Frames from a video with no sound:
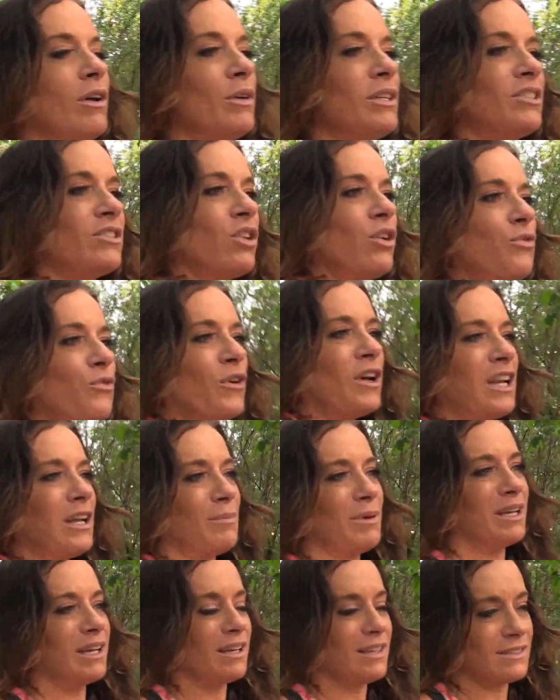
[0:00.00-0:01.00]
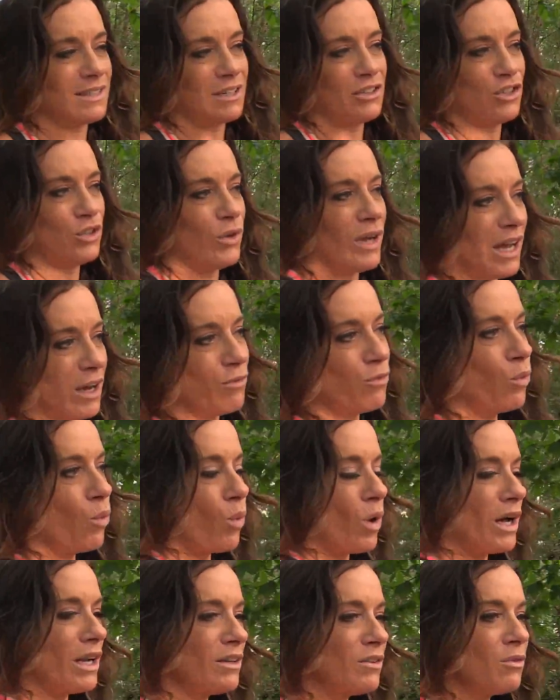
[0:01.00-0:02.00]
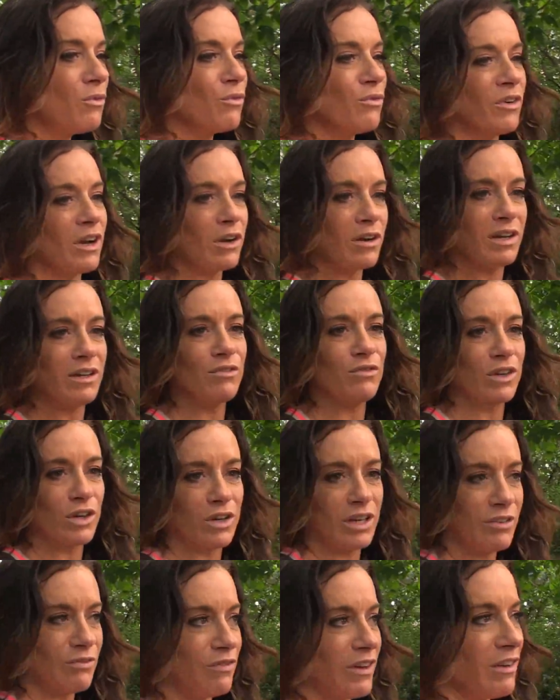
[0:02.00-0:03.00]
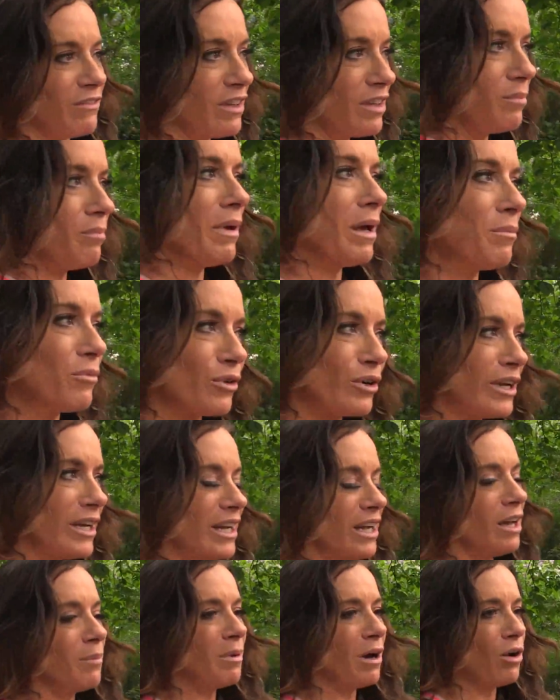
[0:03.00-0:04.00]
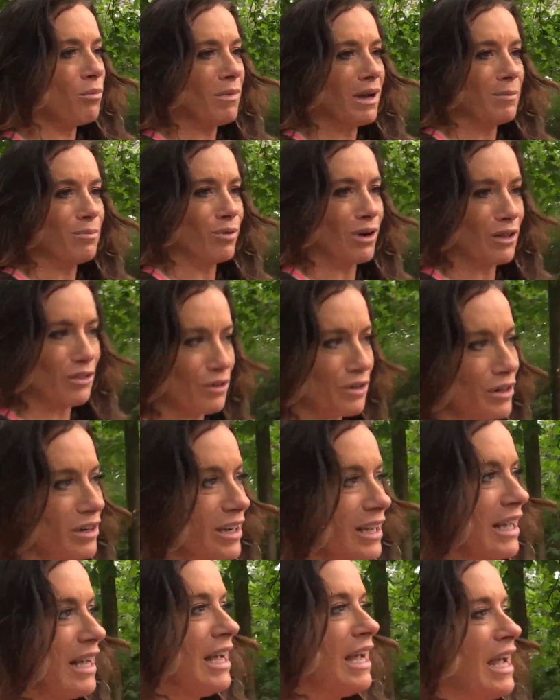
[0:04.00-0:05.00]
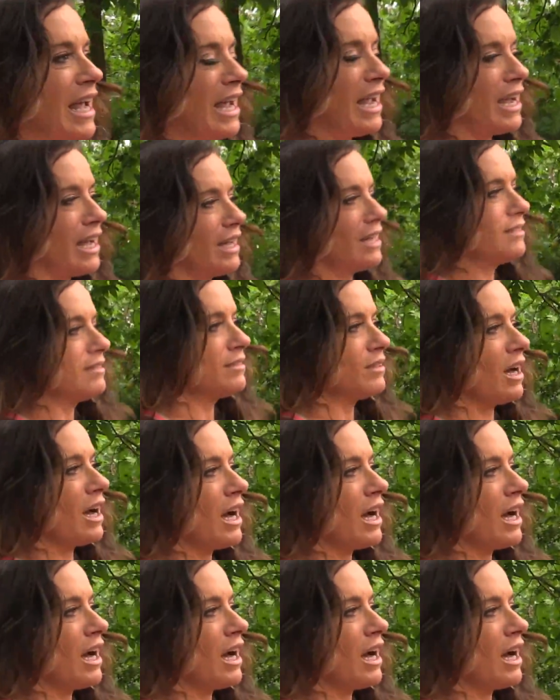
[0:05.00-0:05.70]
it's so funny because I do have one very, very vivid memory about my brother, and